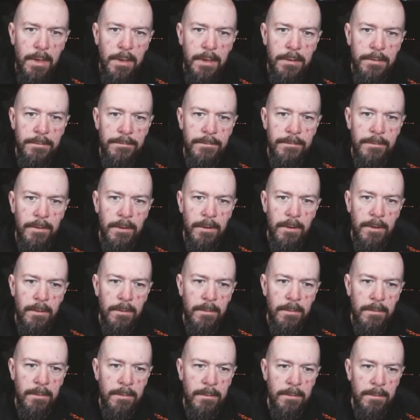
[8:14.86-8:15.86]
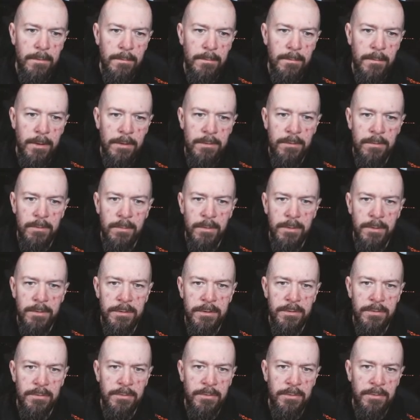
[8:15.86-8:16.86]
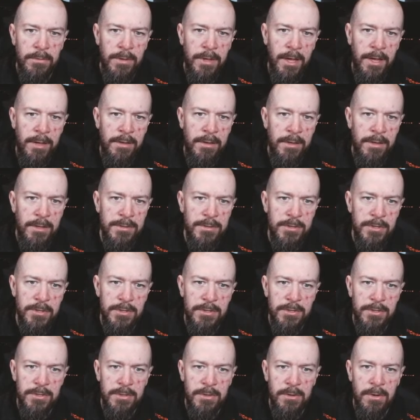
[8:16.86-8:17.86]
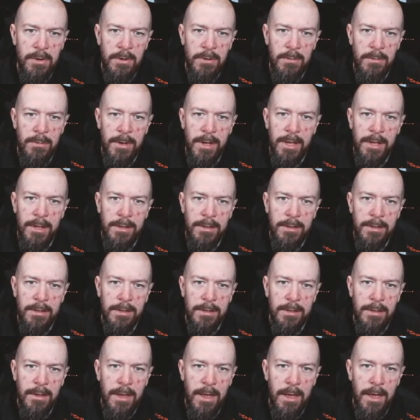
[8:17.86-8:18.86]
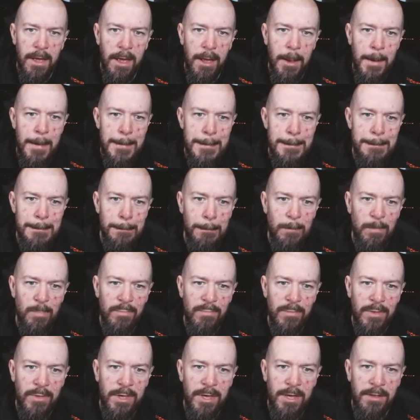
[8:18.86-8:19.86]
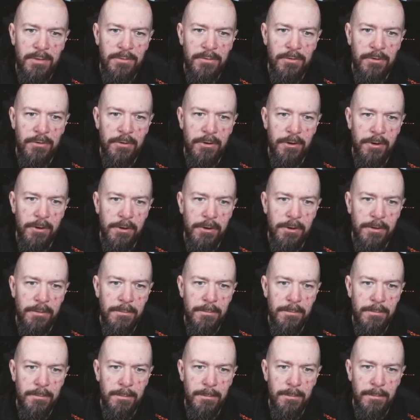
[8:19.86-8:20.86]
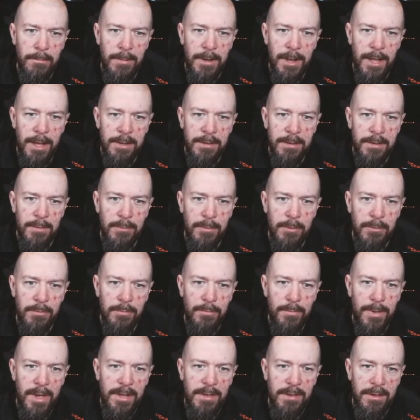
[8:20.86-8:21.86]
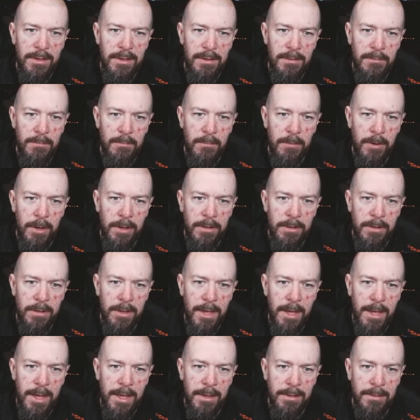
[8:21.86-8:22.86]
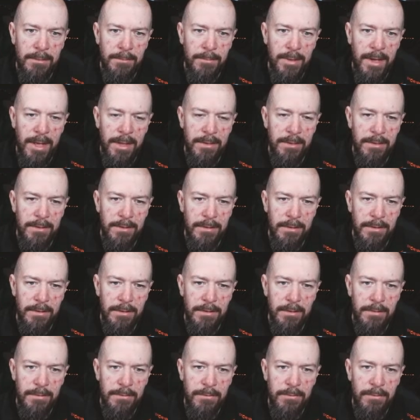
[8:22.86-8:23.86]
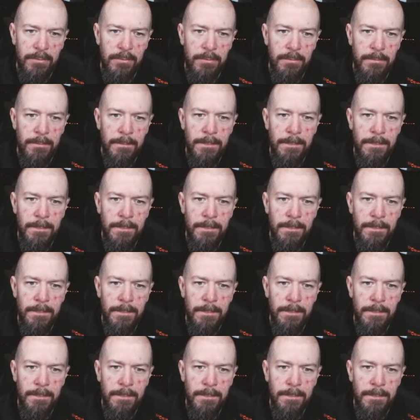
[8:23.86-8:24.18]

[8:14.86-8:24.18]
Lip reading: So what you wanted to do then is just go and get your, like, the blue panel 1 and panel 2,